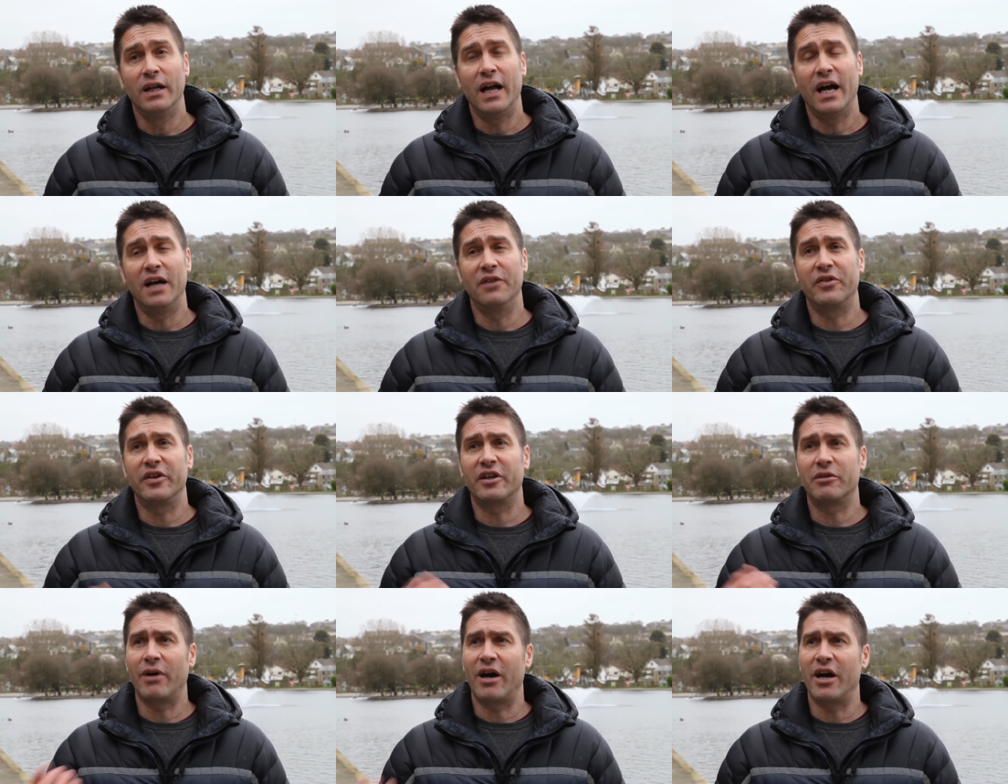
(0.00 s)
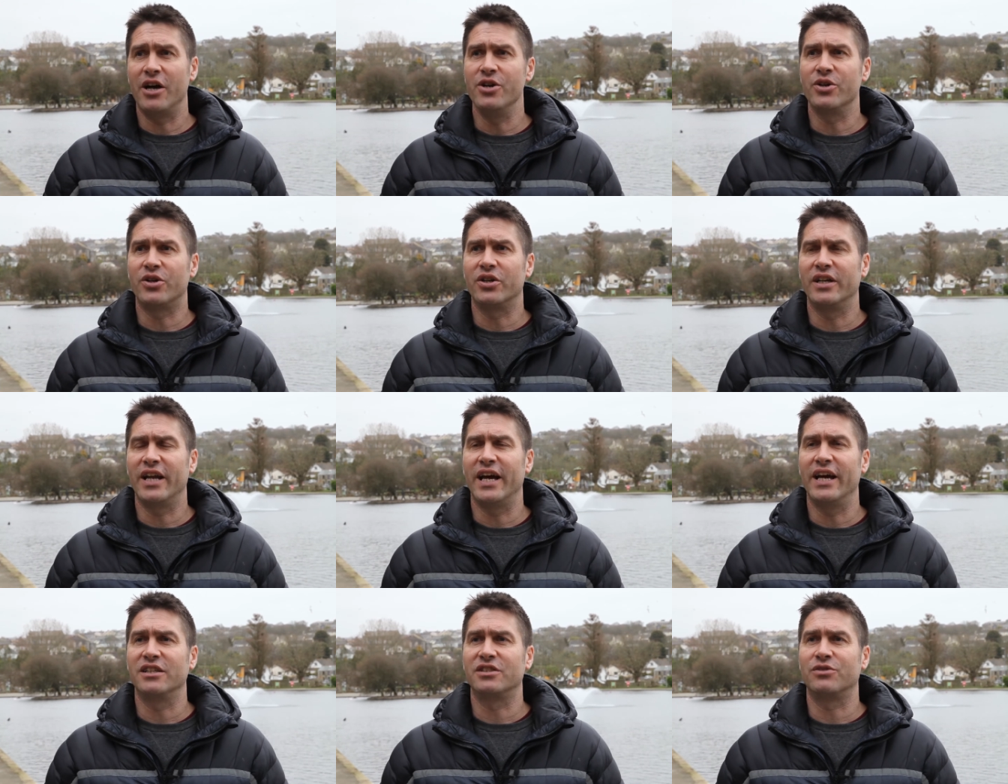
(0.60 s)
and think about how you
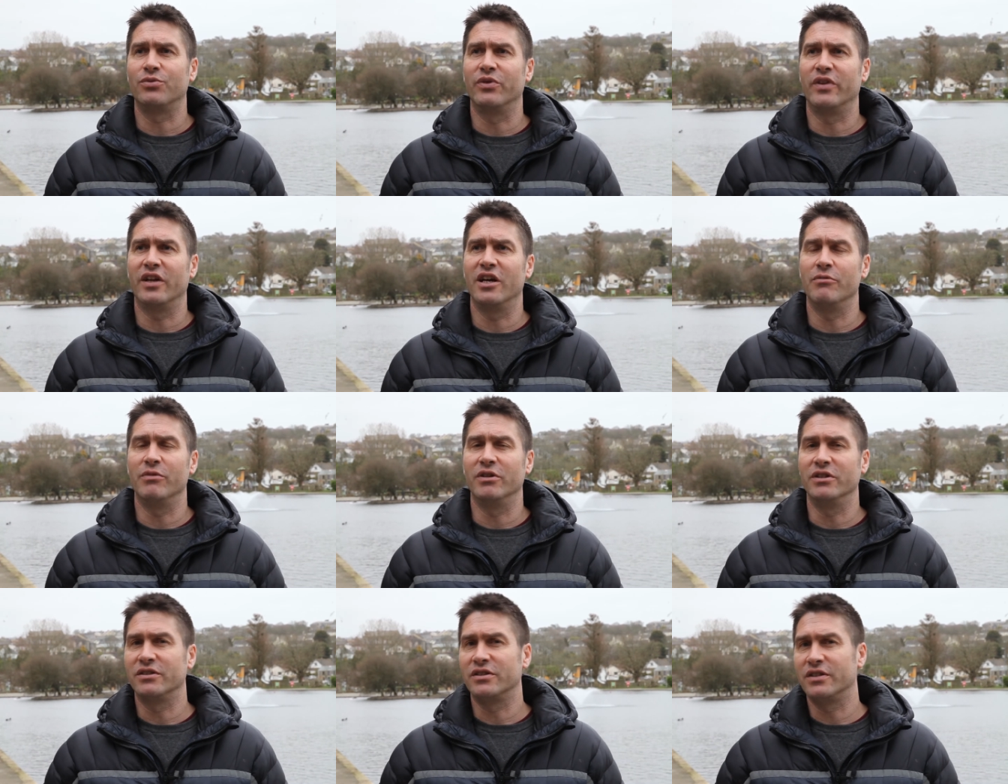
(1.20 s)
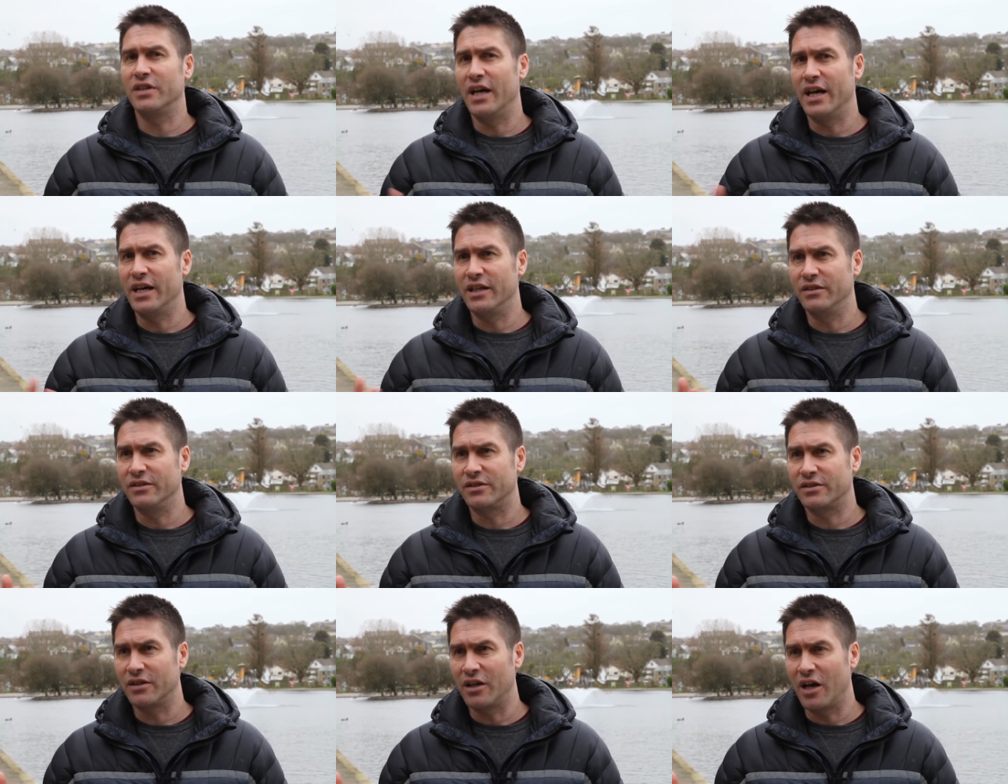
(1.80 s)
connect with them and,
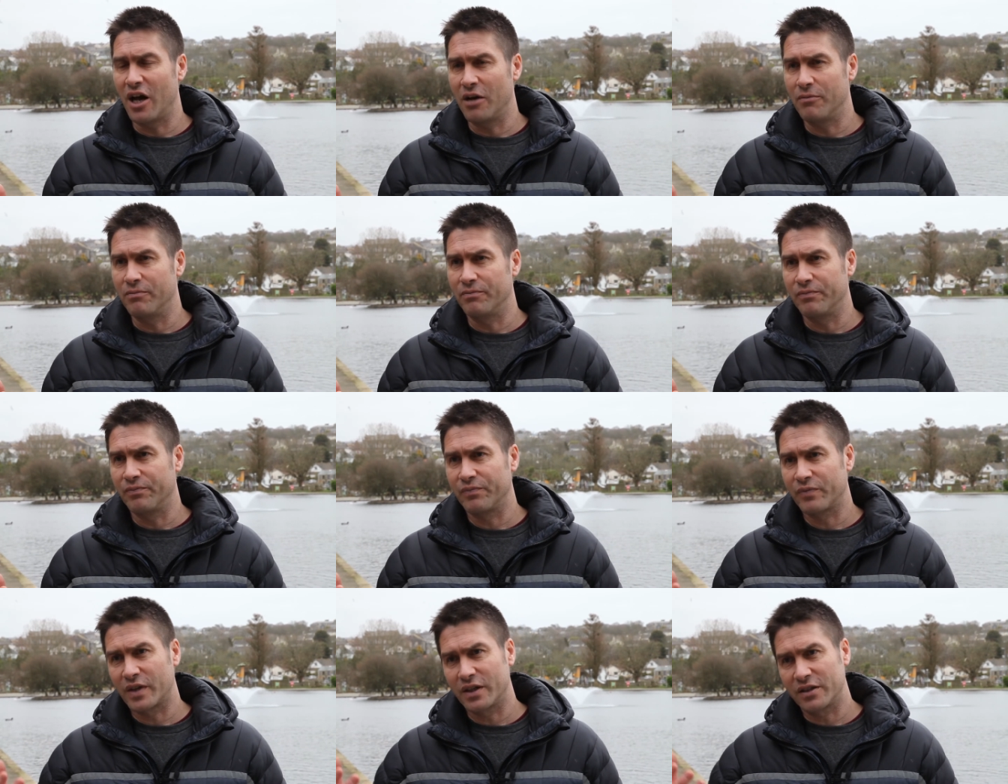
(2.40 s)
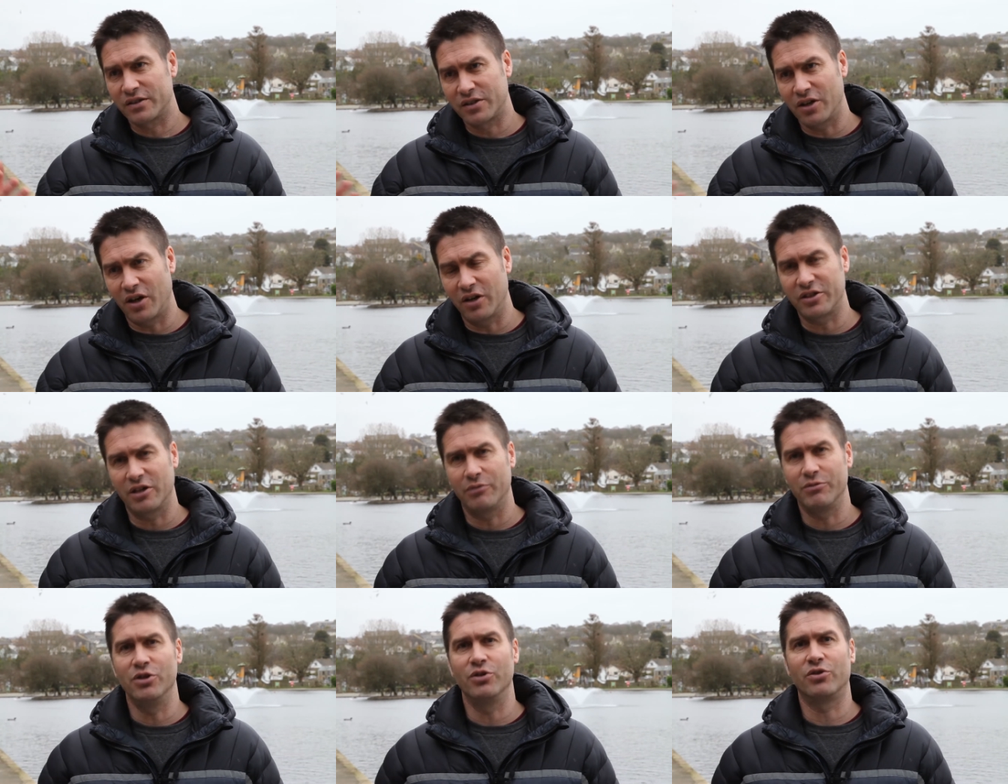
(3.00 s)
and um, start
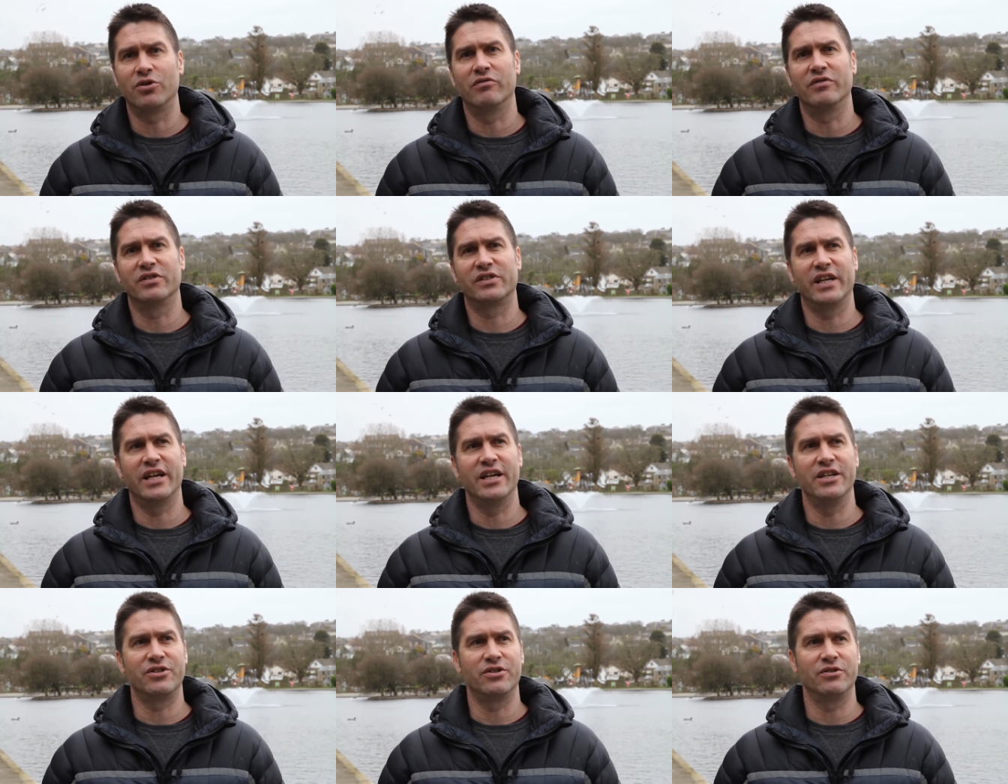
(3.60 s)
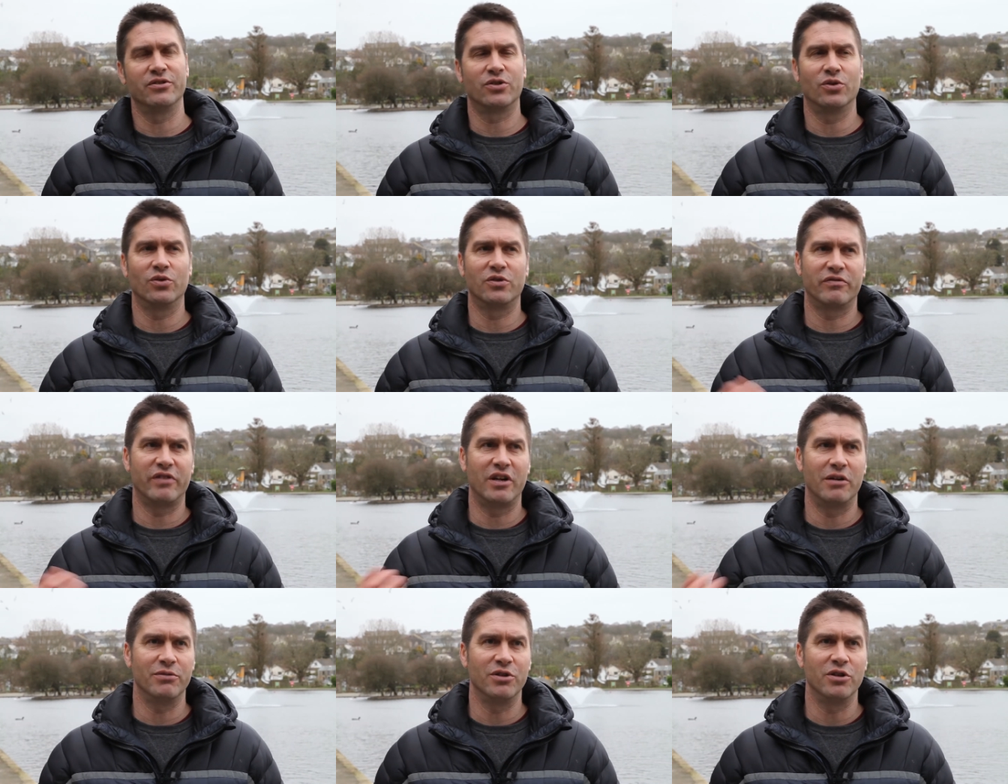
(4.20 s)
up new conversations or
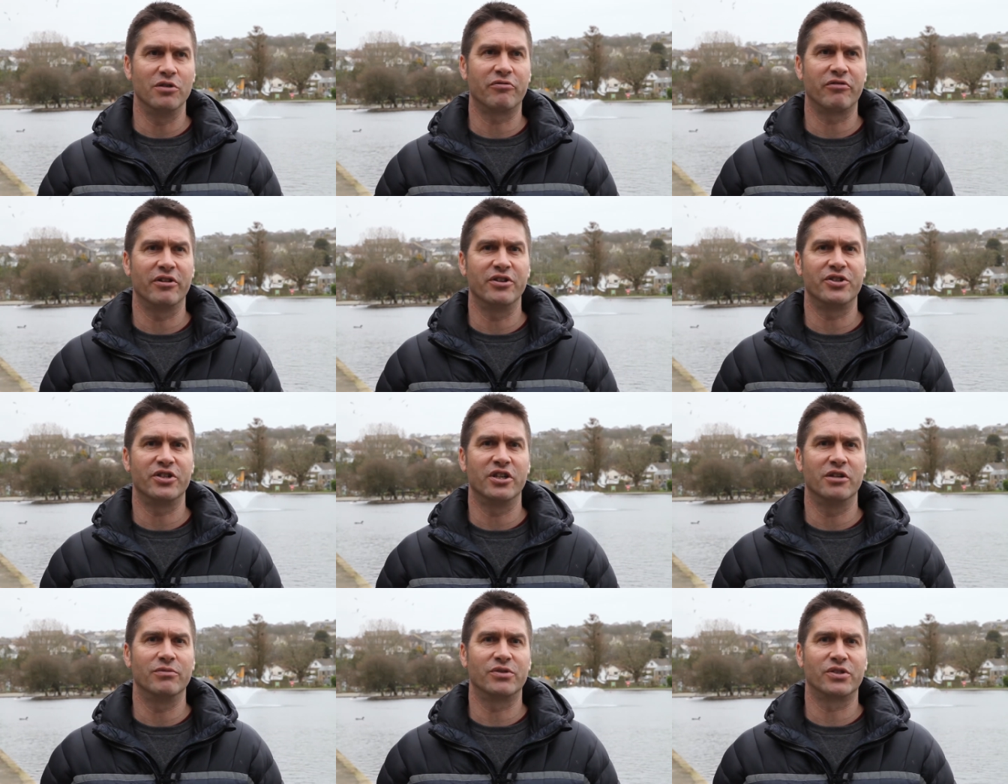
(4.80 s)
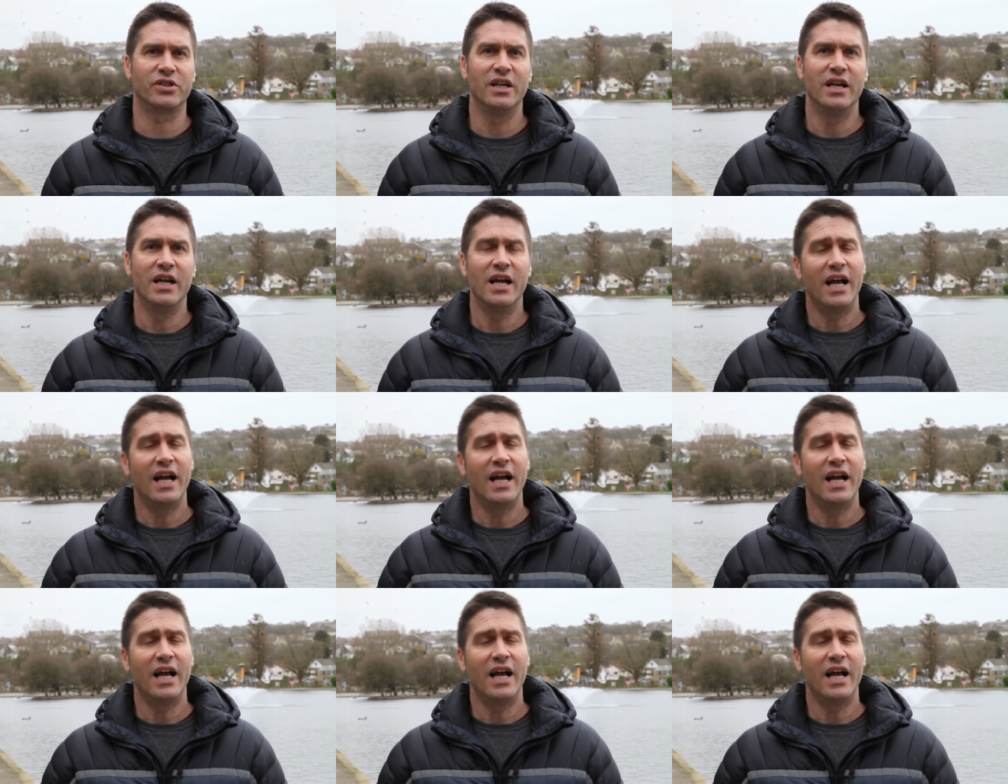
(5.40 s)
develop new friendships.